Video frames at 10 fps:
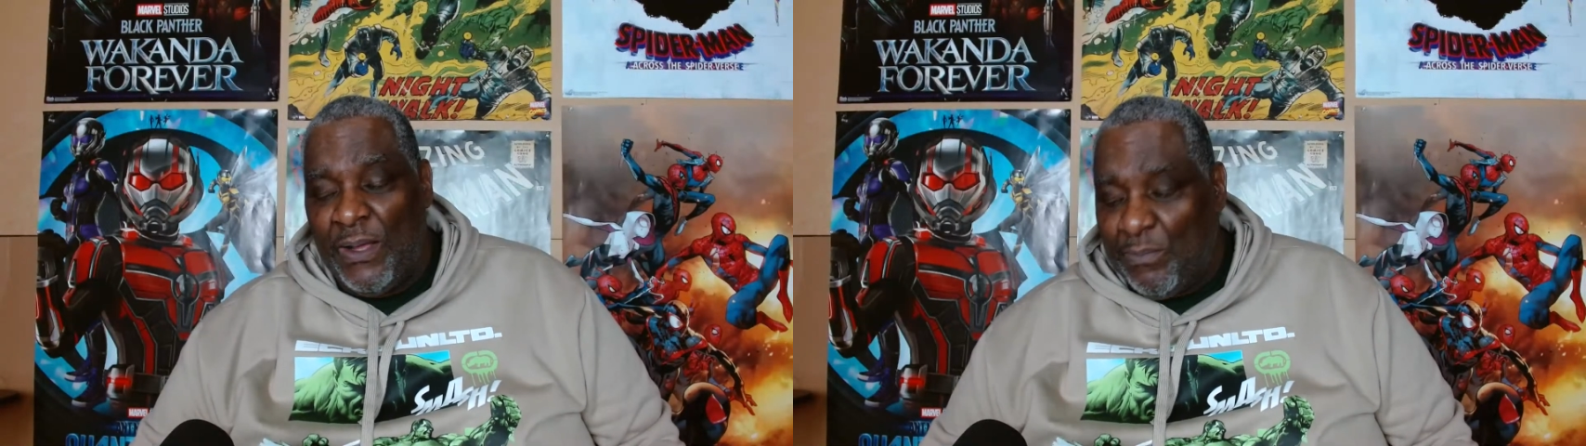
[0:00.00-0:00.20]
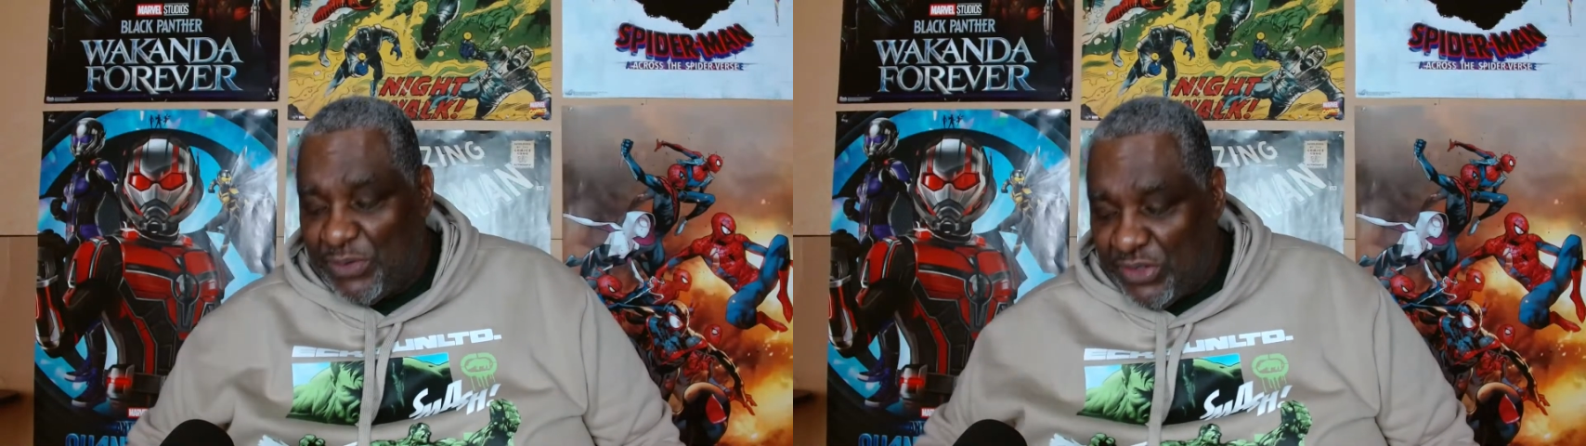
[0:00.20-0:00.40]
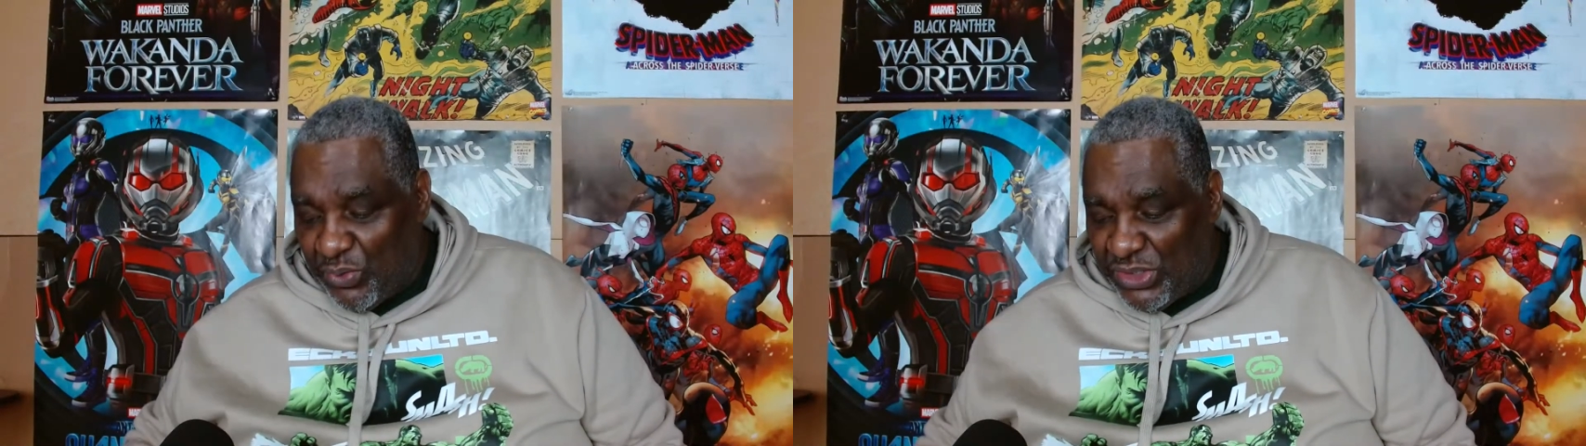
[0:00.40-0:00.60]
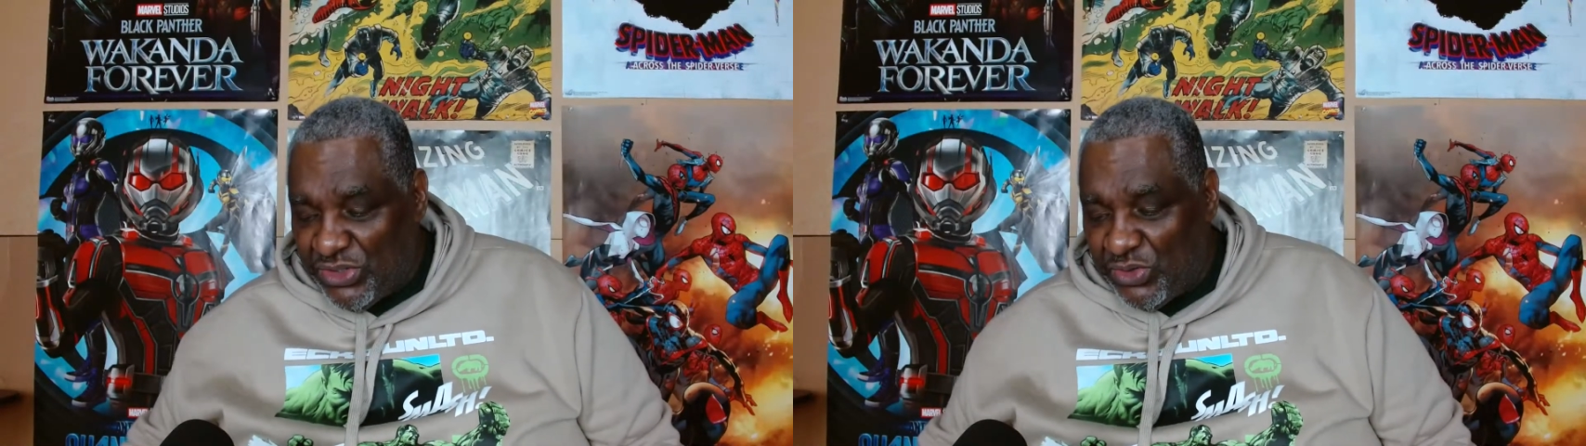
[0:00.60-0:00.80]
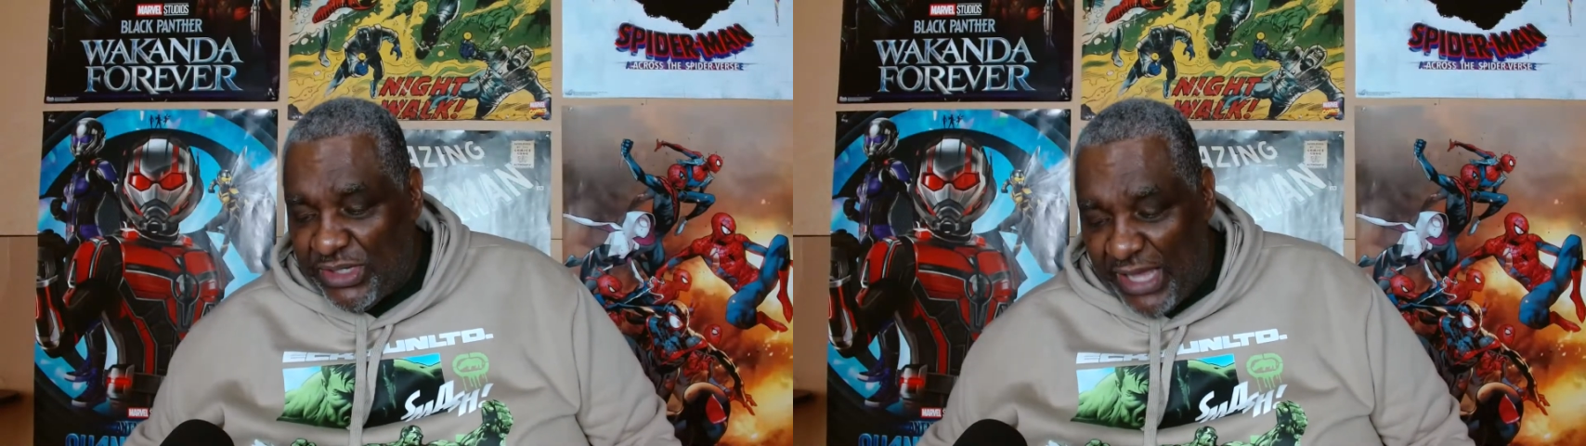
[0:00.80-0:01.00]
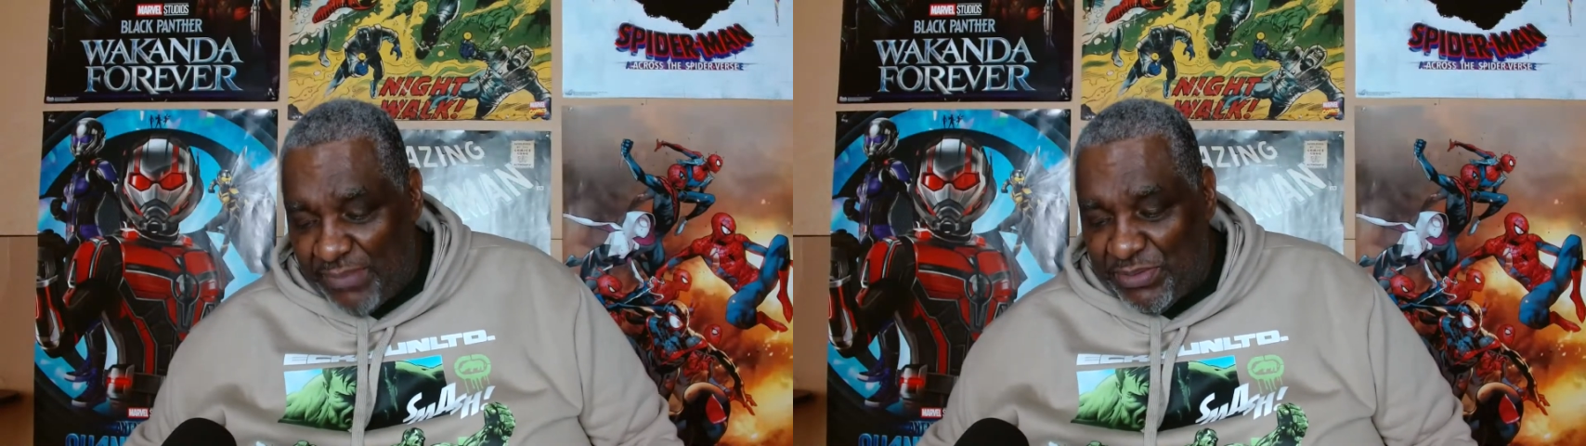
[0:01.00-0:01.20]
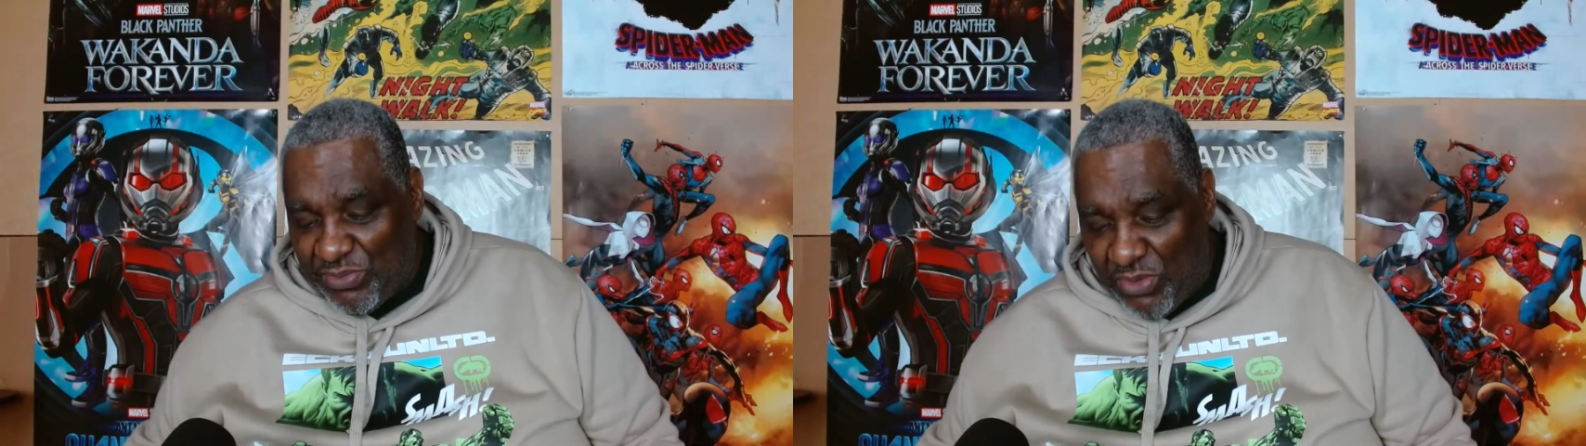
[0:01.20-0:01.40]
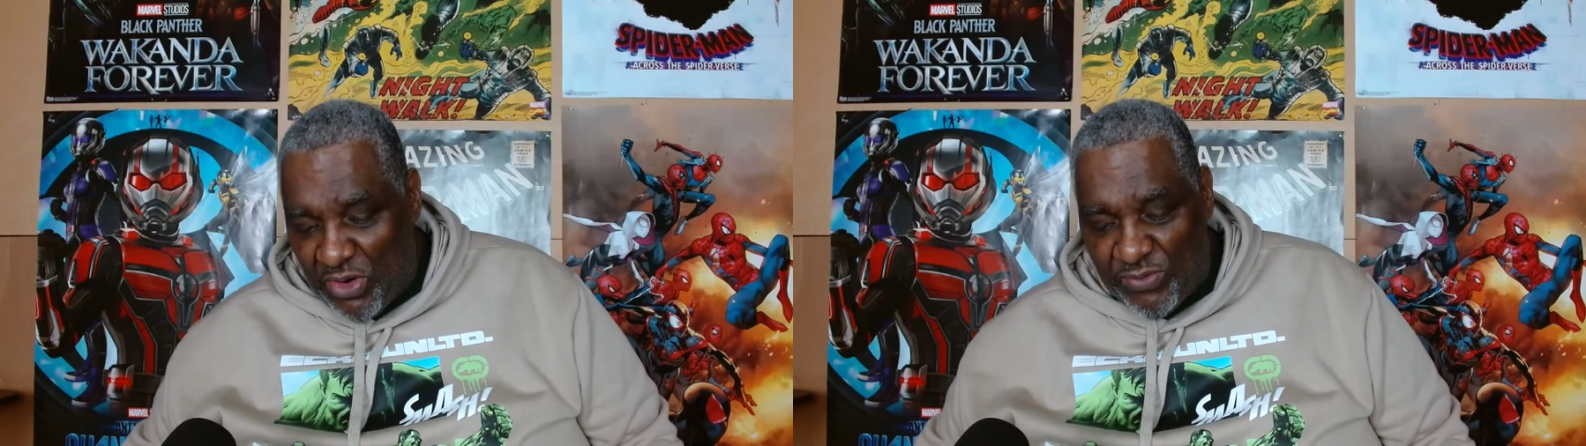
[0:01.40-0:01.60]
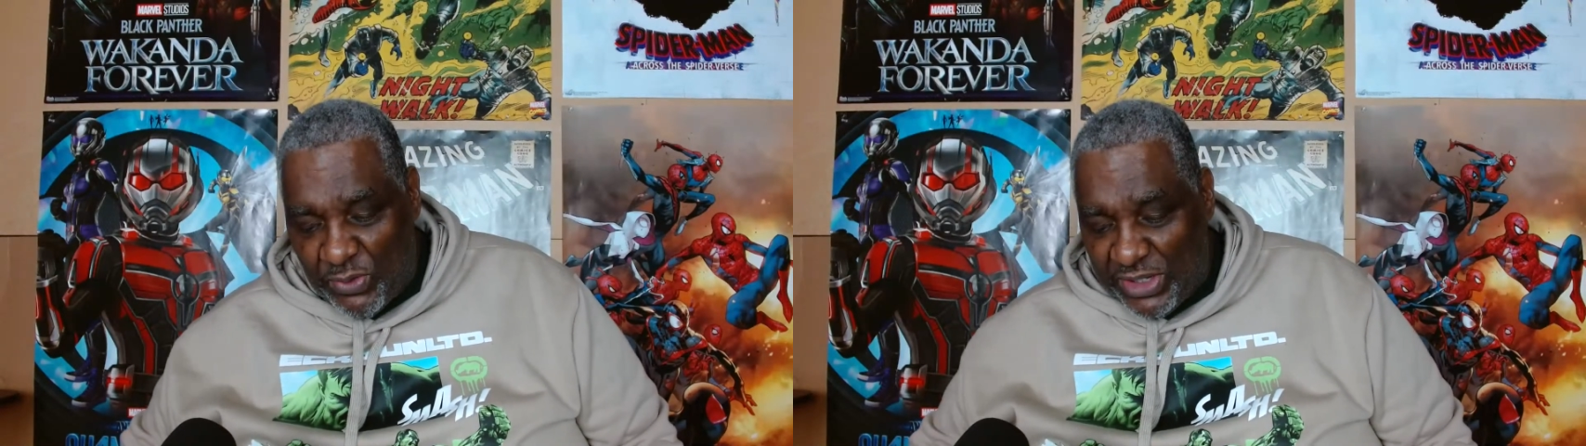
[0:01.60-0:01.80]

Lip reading: but the original Captain Marvel